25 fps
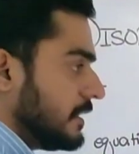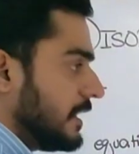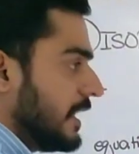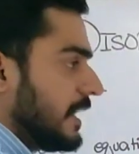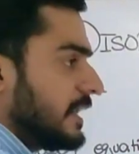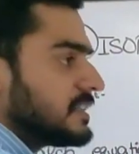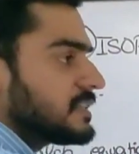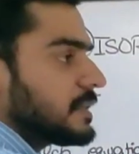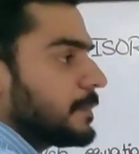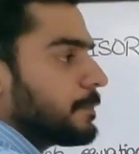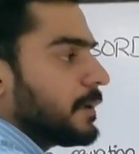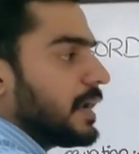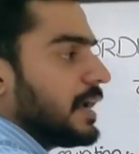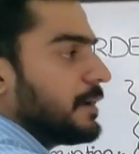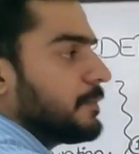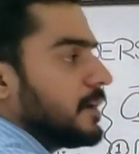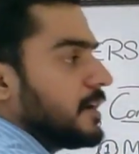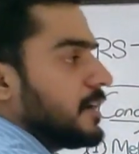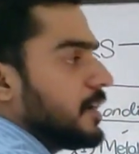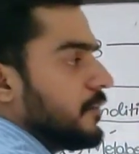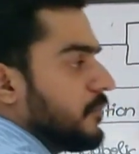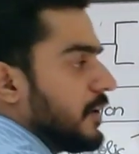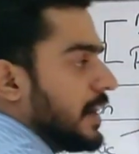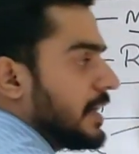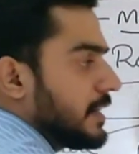There is a
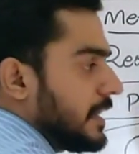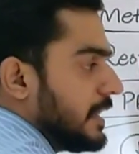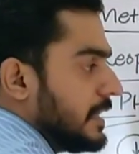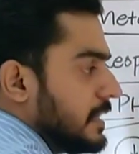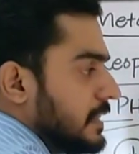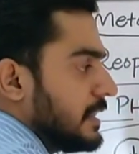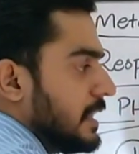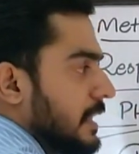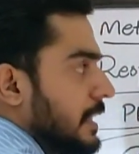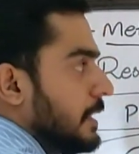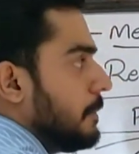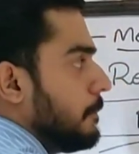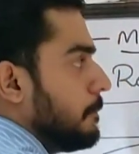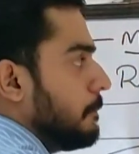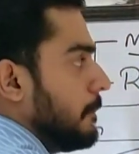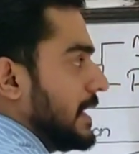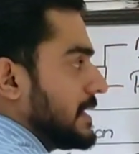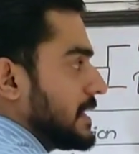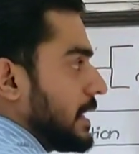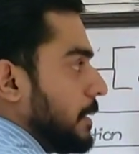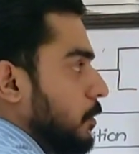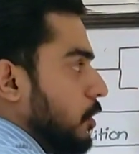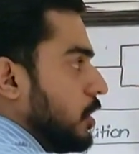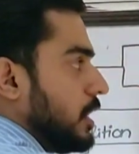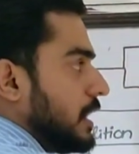primary defect in the
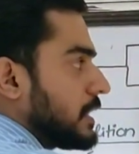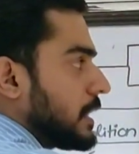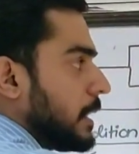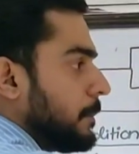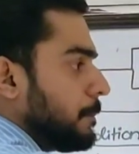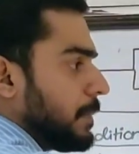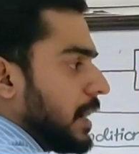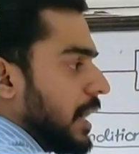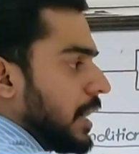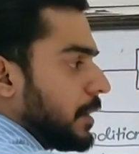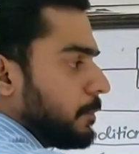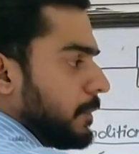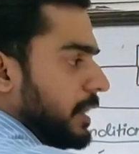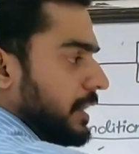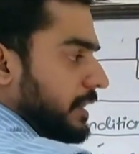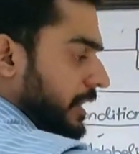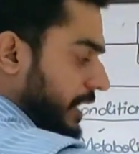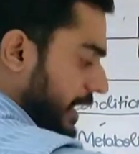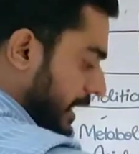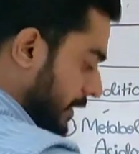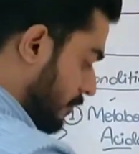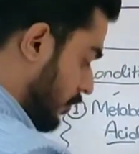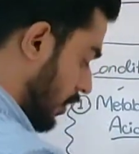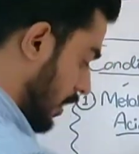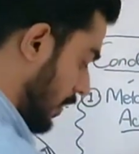metabolic
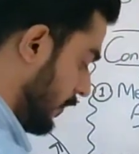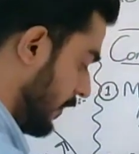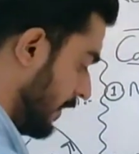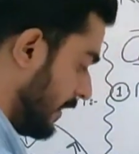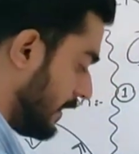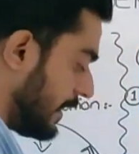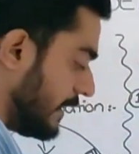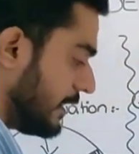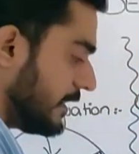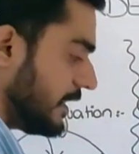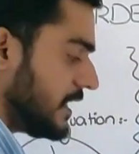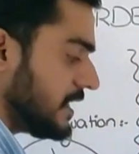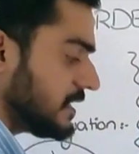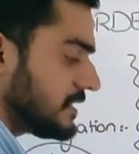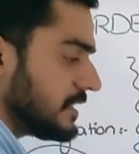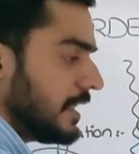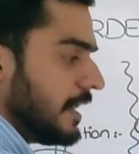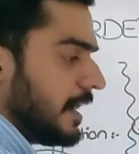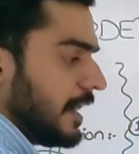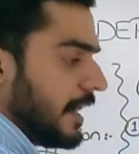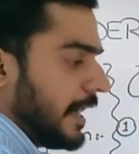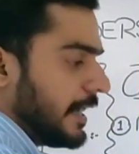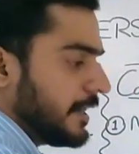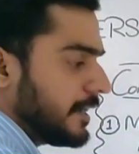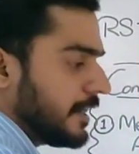compartment involving kidneys,
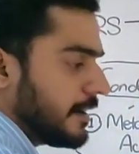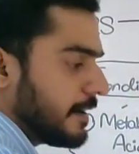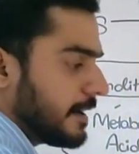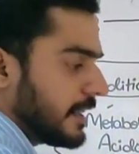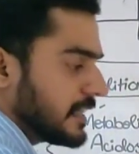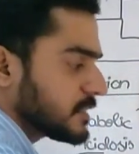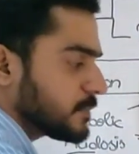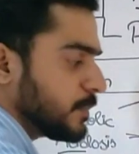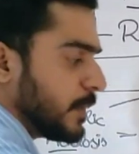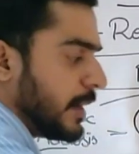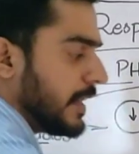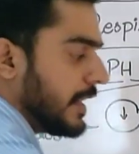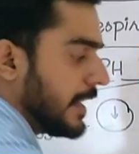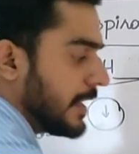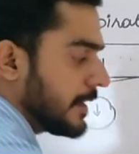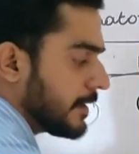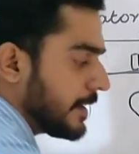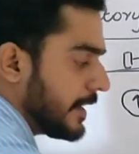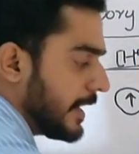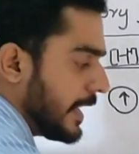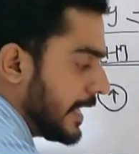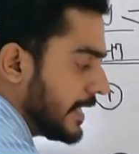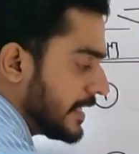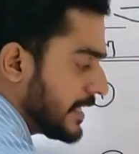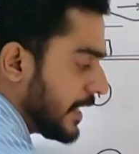and in
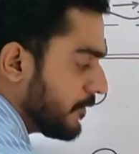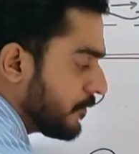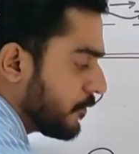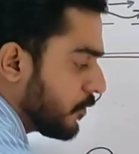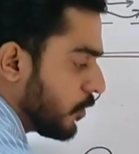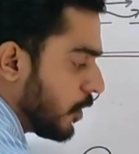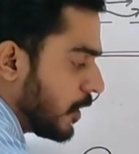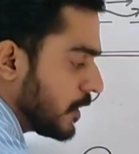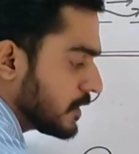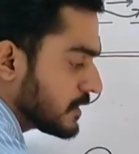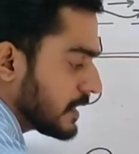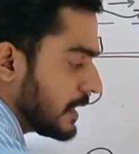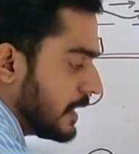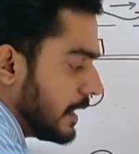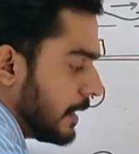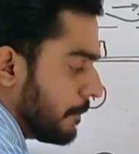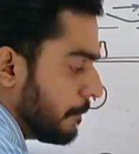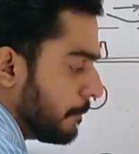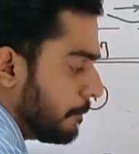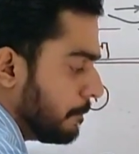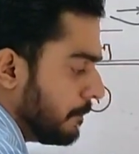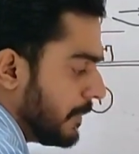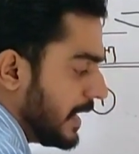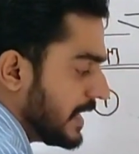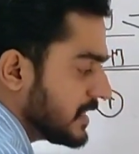respiratory it involves
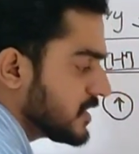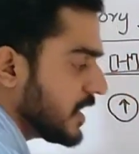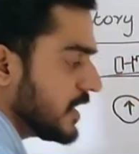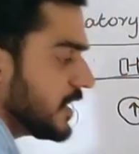major